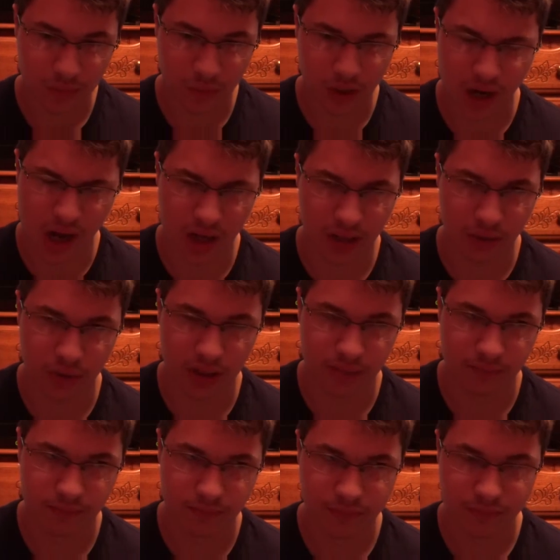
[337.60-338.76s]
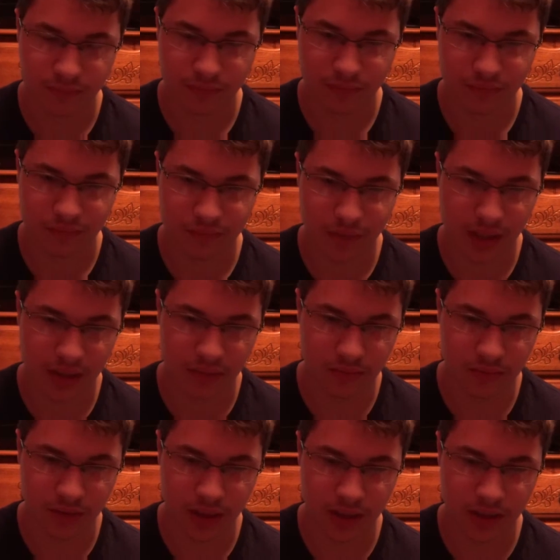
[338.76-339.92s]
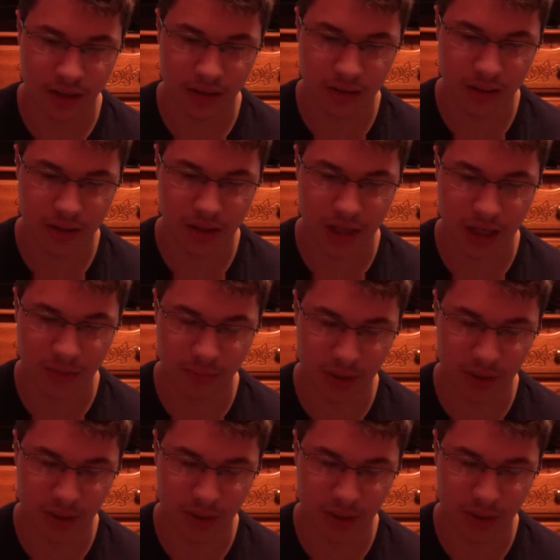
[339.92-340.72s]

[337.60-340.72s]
or Aniwa. Not entirely sure how to